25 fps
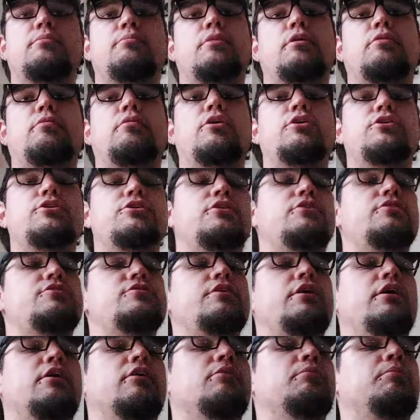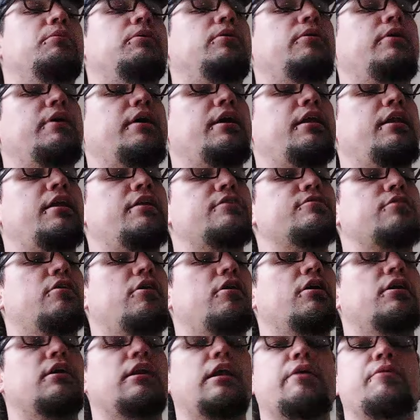My Russian is terrible, and it's a
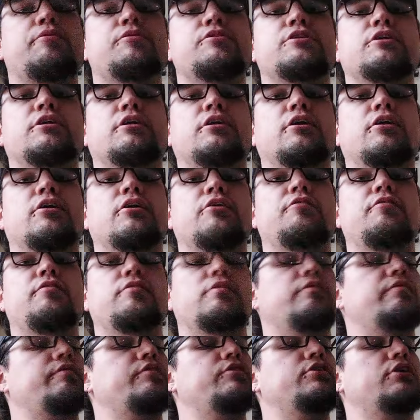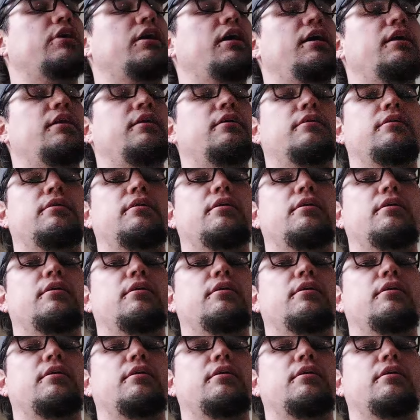hard language to learn if you've ever tried.